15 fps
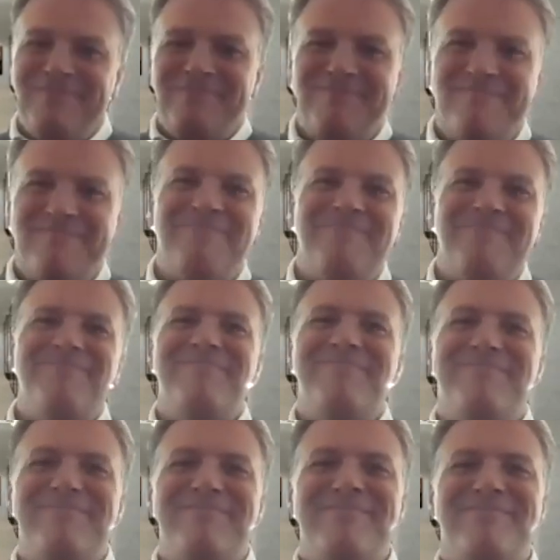
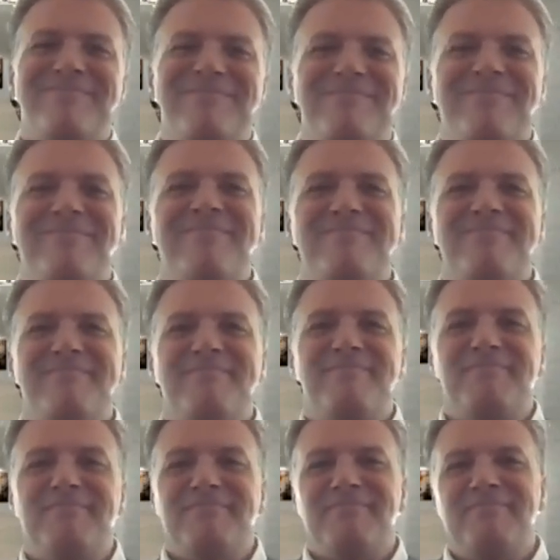
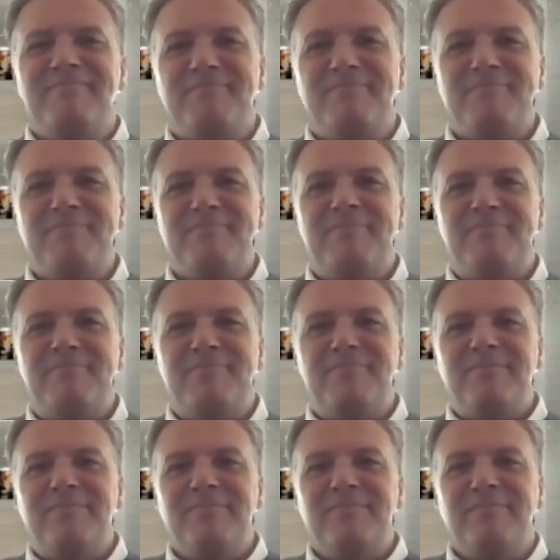
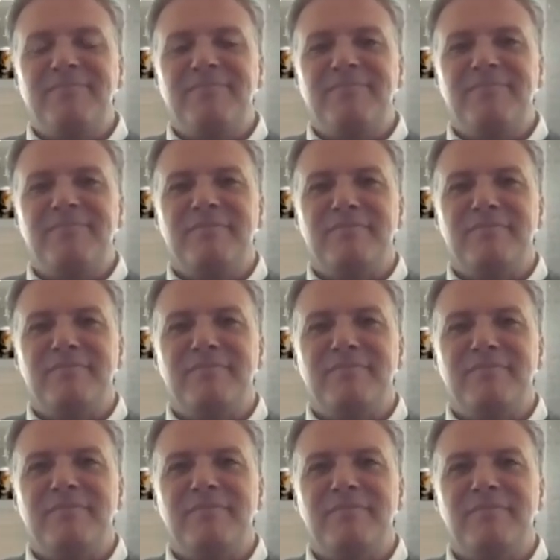
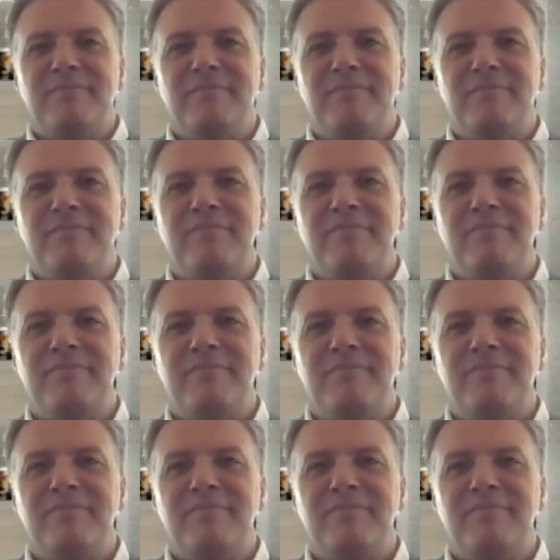(silent)